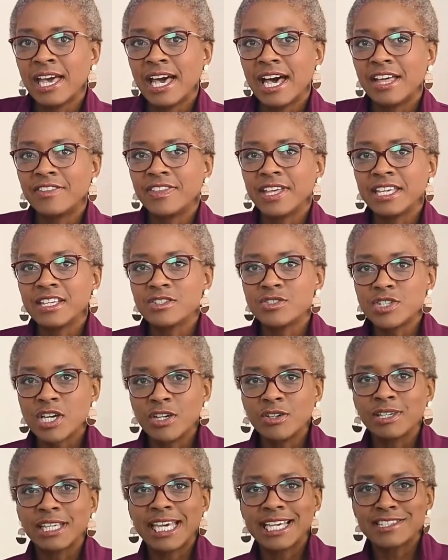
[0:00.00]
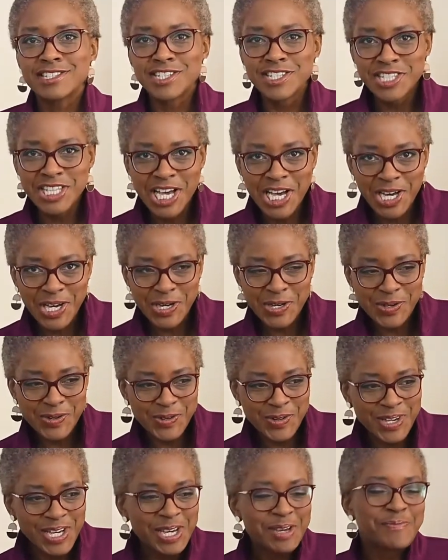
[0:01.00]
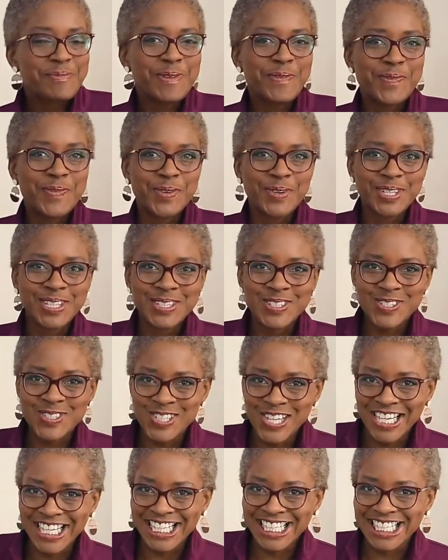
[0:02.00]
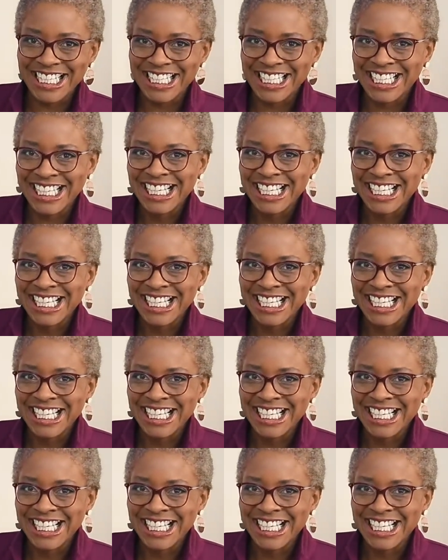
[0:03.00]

and that you don't get to know before you try.